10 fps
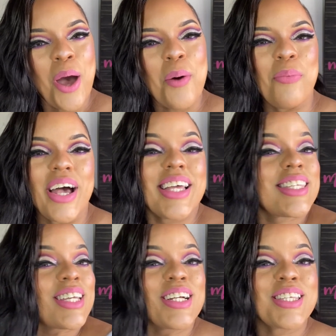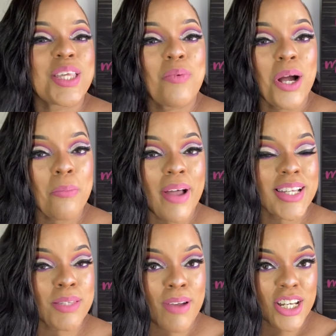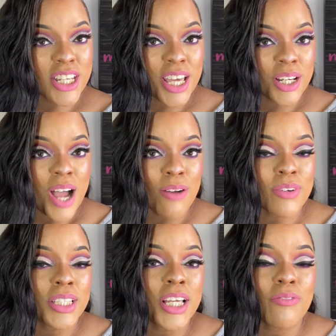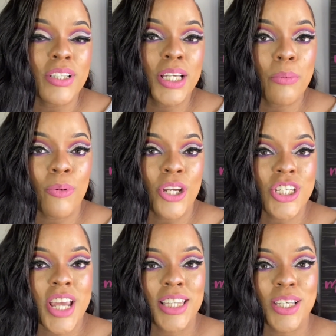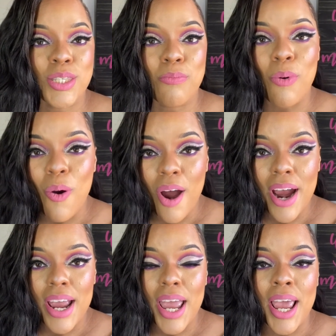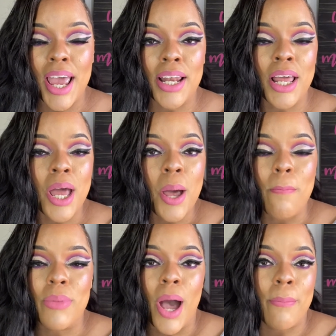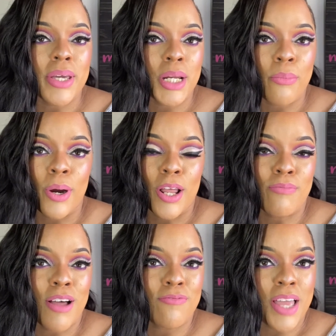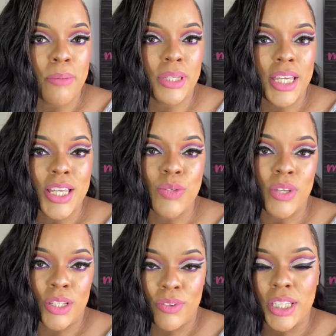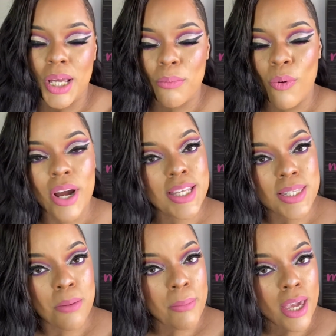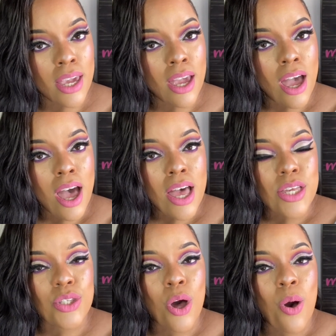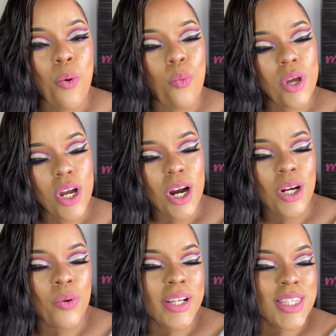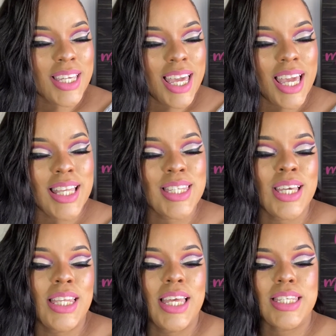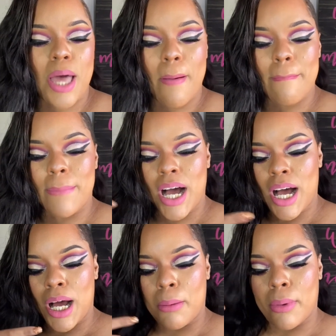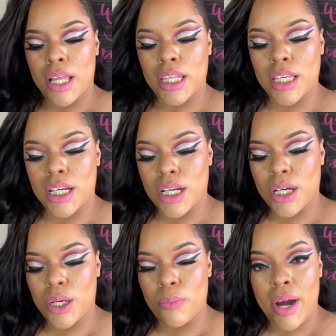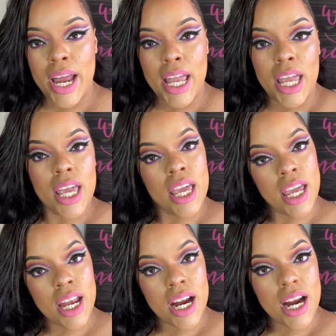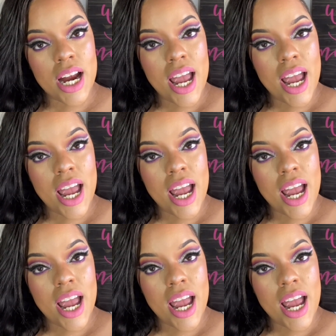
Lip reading: But seriously, welcome back to my channel. I really appreciate the support, and y'all being a part of my family is really important to me. So we are going to get into this bomb look right here.